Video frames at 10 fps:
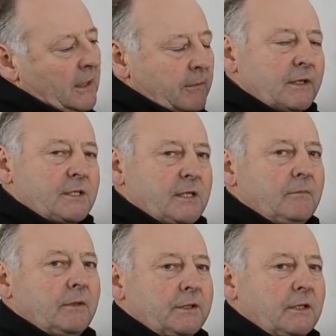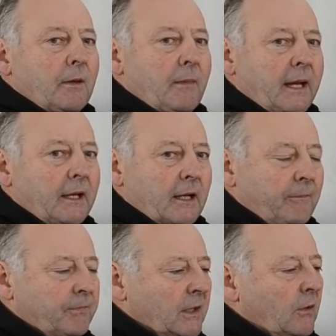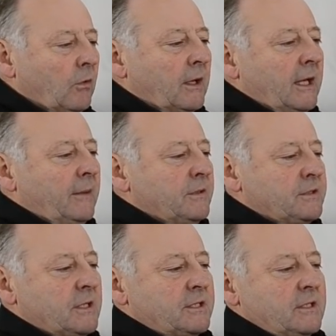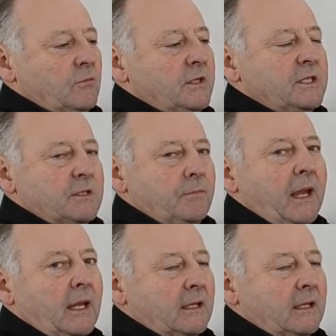But similar to the Mira, what happens is that once it's bent,